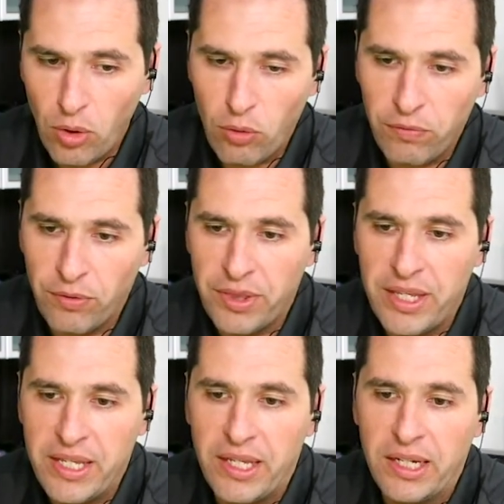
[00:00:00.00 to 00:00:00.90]
over
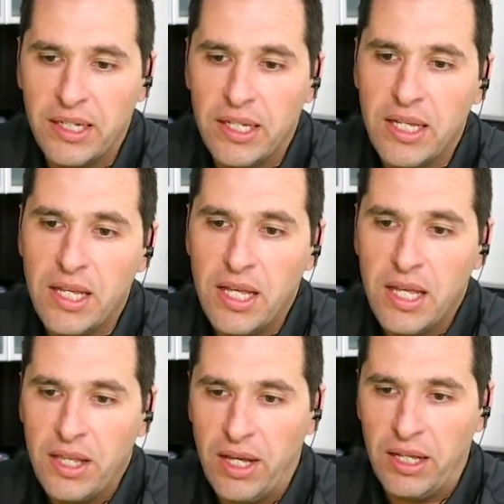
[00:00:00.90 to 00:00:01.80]
the
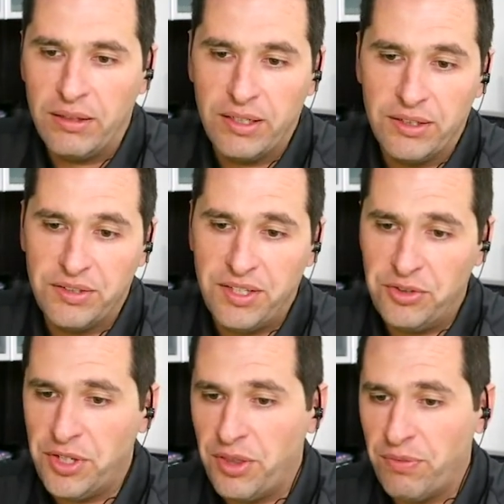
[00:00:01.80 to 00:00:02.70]

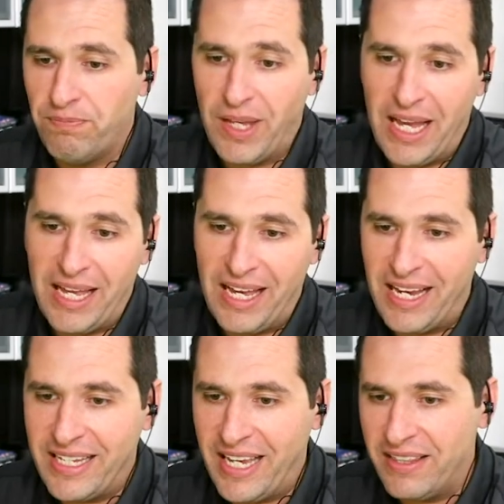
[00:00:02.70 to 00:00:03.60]
essentially
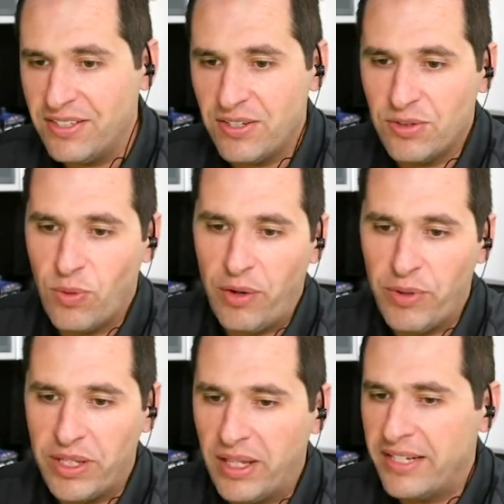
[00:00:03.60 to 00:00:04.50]
again, this is why
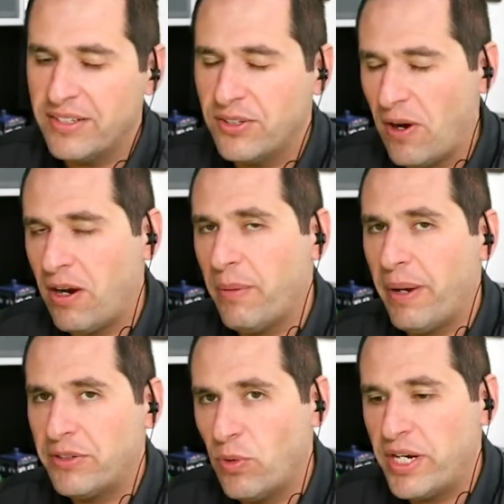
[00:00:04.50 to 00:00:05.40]
we like to talk
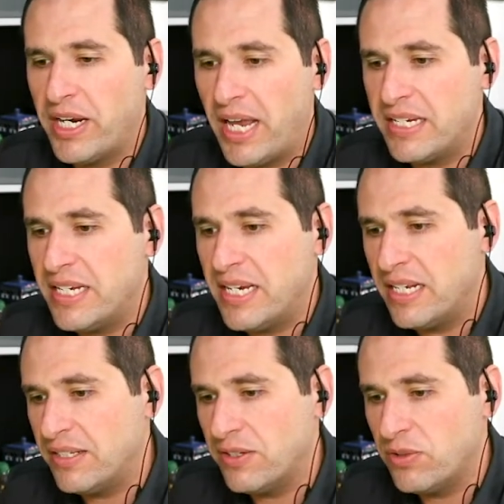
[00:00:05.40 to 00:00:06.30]
about
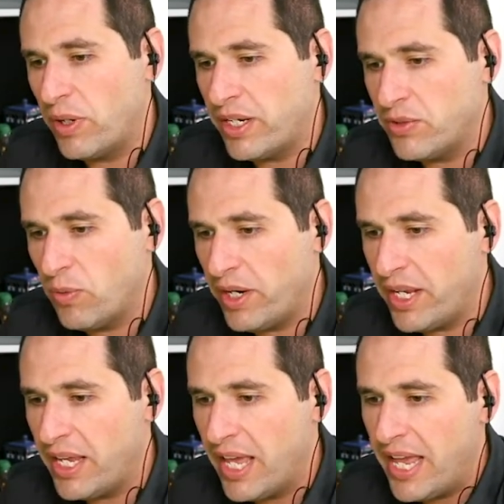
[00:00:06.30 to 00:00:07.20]
2019 into
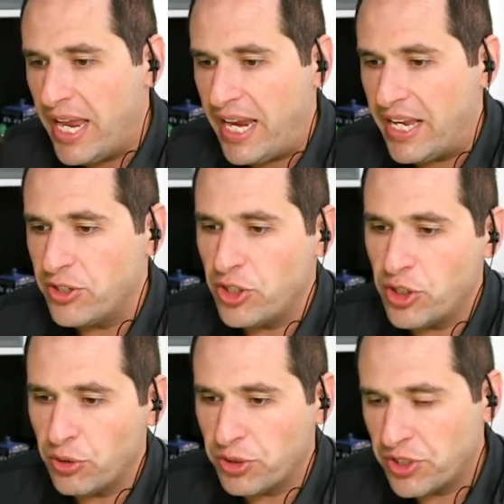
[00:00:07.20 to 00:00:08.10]
2020, is
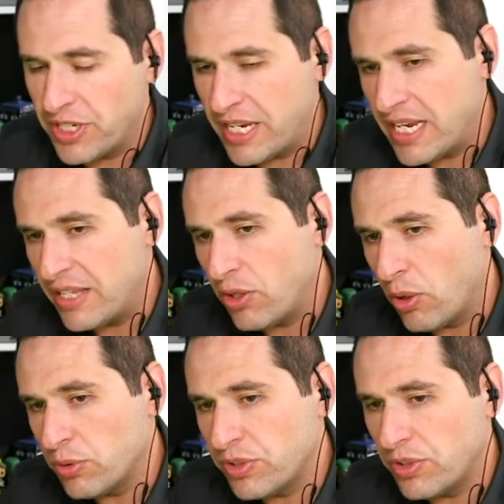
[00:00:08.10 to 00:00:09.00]
you're seeing
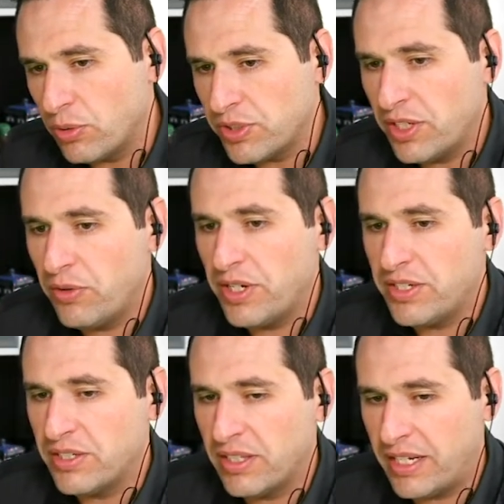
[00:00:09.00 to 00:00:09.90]
those
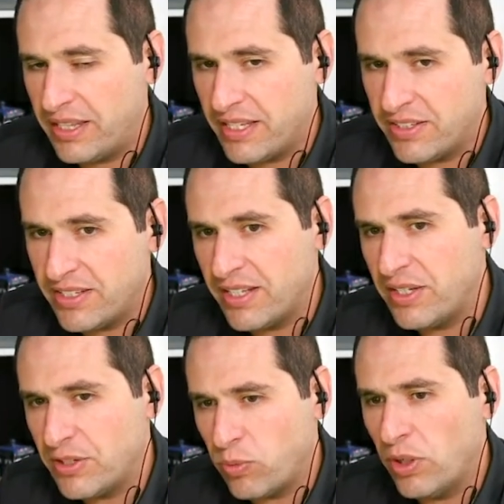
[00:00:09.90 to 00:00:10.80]
increases. Like
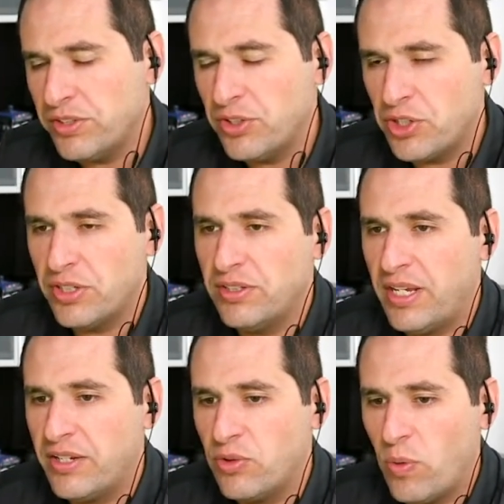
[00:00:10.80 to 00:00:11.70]
this wasn't just
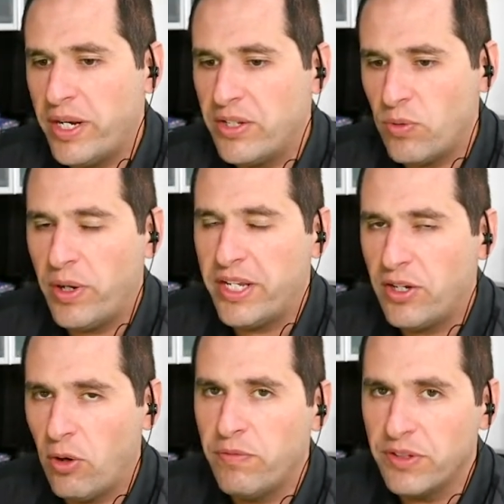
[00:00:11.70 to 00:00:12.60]
a 2020
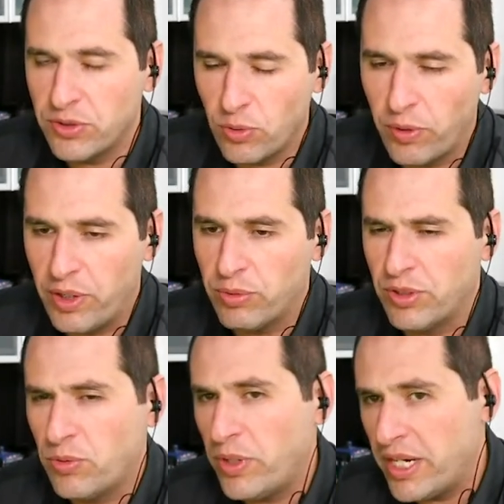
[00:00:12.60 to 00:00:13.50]
COVID story. It was
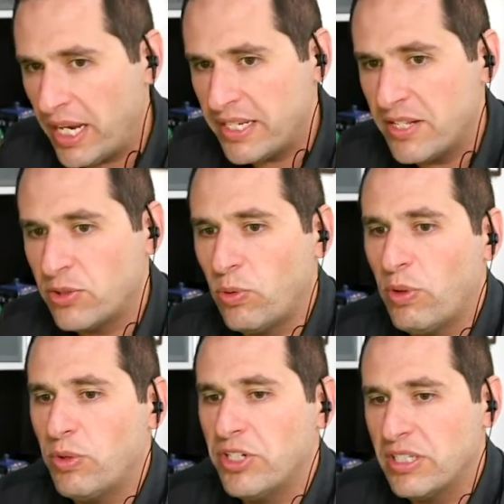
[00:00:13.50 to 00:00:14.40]
a 2019
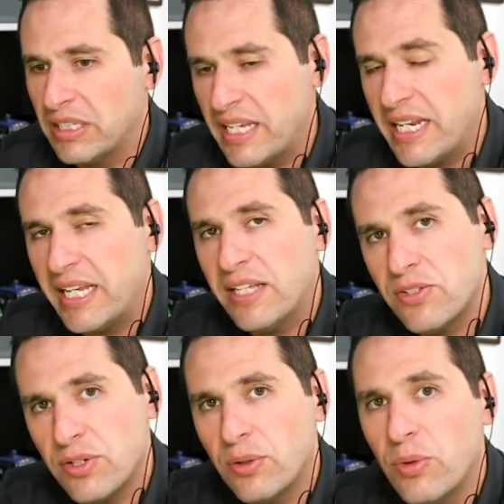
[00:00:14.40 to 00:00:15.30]
story, which is leading
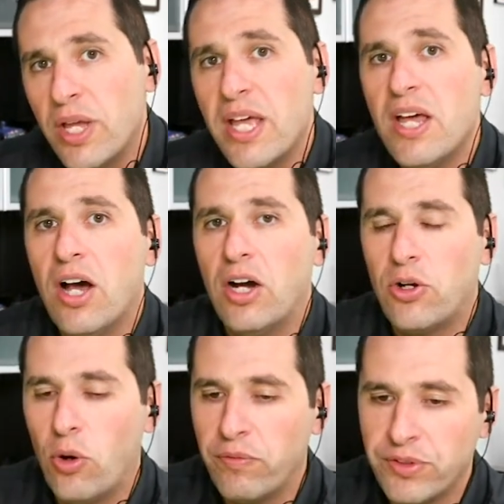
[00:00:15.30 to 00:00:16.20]
into a
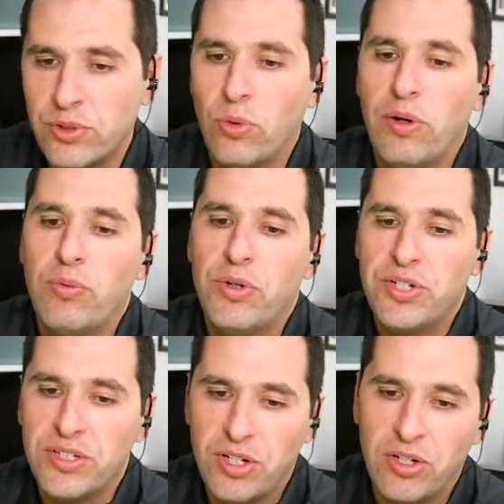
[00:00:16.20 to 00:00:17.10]
COVID story,
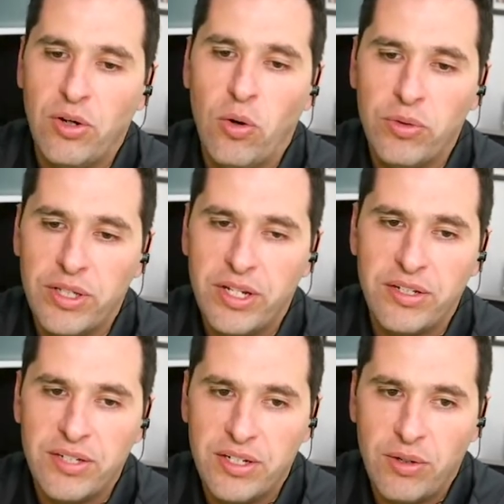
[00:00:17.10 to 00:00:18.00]
which is going to only
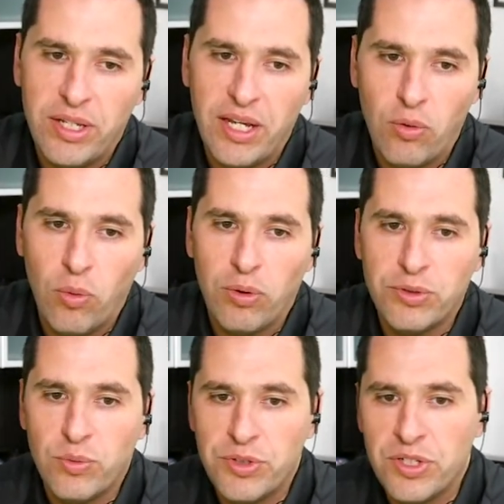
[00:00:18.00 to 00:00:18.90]
continue to get
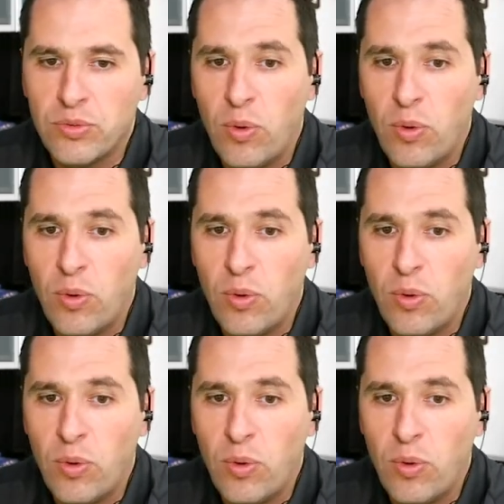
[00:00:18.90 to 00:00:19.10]
worse, which is